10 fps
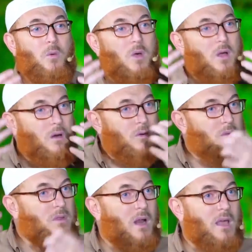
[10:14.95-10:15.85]
the water
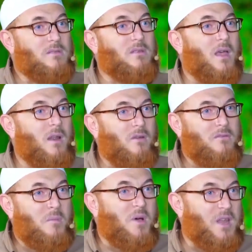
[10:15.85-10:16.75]
on the right side
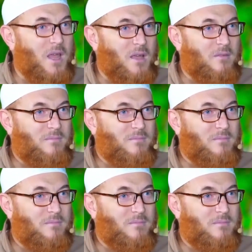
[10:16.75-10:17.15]
of the body